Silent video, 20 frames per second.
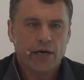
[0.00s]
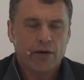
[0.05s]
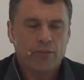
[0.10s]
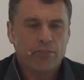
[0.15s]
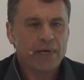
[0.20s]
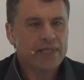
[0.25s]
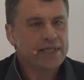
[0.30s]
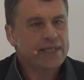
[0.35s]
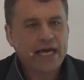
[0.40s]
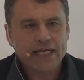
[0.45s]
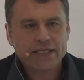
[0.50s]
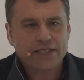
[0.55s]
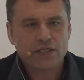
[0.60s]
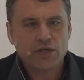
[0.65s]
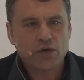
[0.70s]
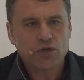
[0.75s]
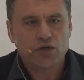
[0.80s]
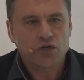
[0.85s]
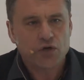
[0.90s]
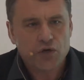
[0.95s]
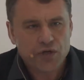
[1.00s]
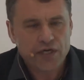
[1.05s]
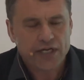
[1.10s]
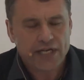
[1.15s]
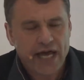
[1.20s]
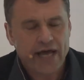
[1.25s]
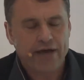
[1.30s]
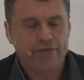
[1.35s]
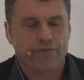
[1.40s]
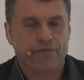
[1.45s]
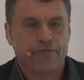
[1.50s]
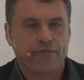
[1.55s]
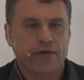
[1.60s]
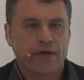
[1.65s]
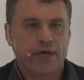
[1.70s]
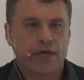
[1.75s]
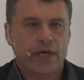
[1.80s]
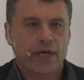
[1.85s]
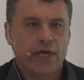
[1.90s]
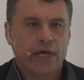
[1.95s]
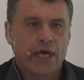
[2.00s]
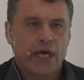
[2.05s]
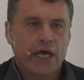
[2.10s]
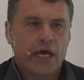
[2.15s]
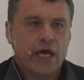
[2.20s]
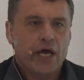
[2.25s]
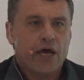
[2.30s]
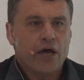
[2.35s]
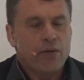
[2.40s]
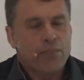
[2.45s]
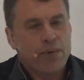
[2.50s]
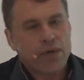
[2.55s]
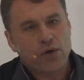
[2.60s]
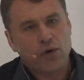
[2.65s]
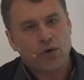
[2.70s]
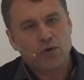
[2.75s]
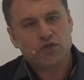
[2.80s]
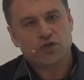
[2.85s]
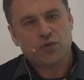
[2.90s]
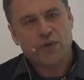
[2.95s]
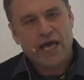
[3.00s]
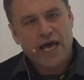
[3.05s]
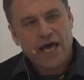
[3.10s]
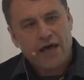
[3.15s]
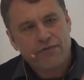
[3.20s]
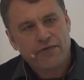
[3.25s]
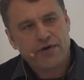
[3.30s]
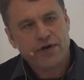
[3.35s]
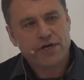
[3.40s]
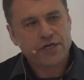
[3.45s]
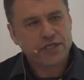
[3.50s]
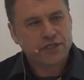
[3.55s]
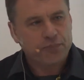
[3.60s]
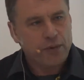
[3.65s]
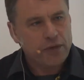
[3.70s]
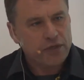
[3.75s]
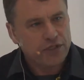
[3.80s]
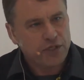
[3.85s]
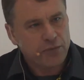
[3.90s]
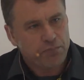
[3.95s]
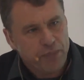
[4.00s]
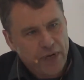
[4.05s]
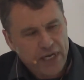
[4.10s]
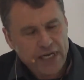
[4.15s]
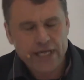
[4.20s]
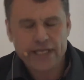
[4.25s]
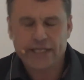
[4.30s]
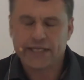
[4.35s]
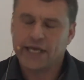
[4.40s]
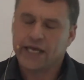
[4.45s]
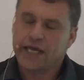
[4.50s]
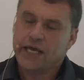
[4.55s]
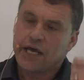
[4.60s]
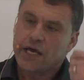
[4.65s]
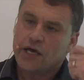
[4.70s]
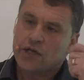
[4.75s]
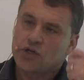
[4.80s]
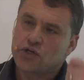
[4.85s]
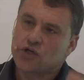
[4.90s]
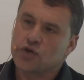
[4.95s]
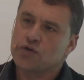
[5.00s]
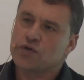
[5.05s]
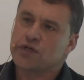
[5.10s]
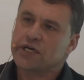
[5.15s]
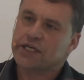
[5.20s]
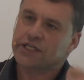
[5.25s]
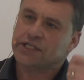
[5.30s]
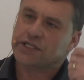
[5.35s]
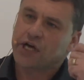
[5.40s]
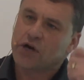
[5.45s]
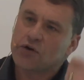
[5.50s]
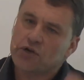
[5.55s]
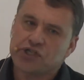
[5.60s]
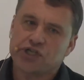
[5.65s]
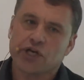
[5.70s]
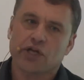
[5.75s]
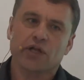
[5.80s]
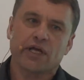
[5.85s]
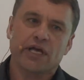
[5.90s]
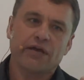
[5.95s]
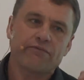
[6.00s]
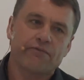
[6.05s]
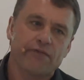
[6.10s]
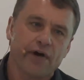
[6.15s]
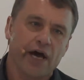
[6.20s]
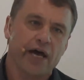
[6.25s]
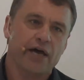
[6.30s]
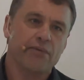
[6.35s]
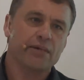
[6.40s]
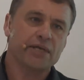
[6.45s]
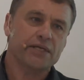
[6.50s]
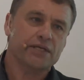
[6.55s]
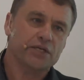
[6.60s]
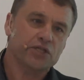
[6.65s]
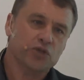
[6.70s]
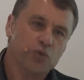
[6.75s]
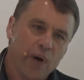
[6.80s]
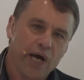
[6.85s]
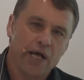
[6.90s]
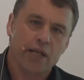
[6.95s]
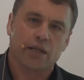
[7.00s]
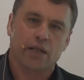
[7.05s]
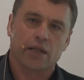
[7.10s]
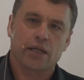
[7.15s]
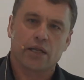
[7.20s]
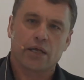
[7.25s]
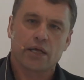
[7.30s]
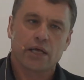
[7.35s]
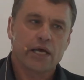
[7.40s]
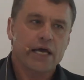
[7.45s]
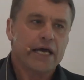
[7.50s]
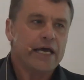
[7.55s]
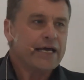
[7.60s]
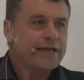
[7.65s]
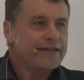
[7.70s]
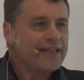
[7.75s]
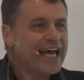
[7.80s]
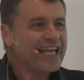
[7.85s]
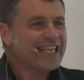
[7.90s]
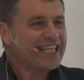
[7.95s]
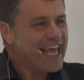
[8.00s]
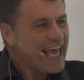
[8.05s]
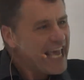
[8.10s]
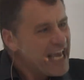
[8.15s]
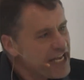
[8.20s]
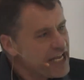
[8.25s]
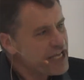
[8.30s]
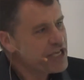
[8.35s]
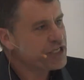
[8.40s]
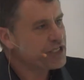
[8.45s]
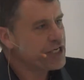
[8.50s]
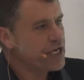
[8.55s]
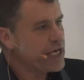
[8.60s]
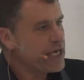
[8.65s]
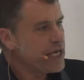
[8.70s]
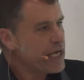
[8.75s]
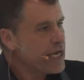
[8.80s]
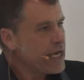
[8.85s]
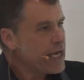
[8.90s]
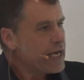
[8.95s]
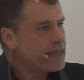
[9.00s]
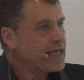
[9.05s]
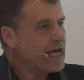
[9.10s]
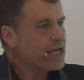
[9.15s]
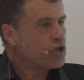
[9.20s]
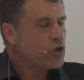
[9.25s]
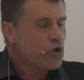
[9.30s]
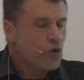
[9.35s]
But that's not good enough. Because we have a responsibility to the social environment as well. That energy that